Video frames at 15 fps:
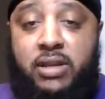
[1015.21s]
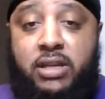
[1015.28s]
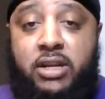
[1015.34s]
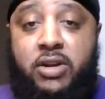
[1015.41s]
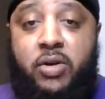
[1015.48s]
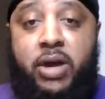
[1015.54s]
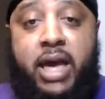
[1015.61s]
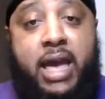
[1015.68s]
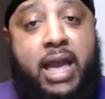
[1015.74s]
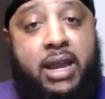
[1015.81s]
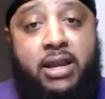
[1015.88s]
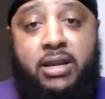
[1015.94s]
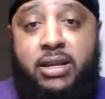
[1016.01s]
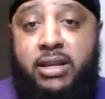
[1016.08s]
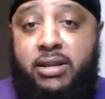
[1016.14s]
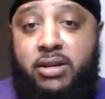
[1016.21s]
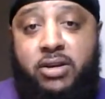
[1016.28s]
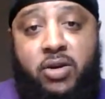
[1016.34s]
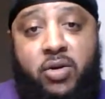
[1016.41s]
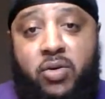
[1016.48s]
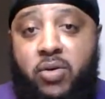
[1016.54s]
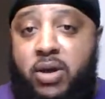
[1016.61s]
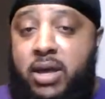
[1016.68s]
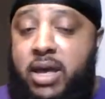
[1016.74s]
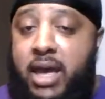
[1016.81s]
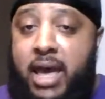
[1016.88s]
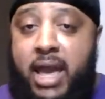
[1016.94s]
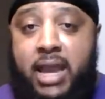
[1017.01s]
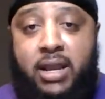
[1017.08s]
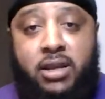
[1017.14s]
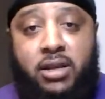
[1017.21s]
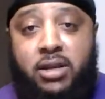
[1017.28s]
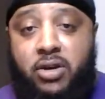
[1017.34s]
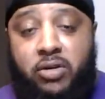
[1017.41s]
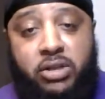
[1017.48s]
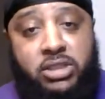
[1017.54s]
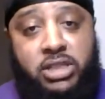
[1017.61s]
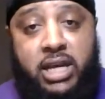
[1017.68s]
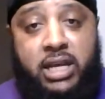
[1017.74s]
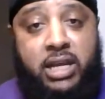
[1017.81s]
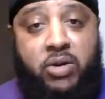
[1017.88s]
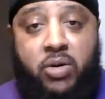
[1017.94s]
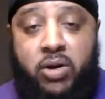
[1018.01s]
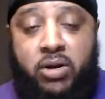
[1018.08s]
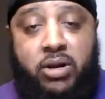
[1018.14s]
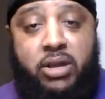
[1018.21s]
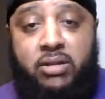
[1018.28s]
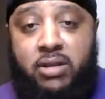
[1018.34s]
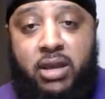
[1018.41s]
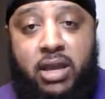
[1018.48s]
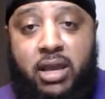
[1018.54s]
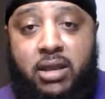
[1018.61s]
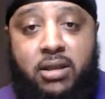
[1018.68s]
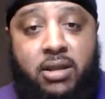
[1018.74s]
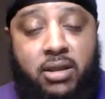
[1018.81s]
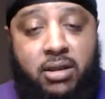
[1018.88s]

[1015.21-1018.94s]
Hey, you need to, you trying to get on her and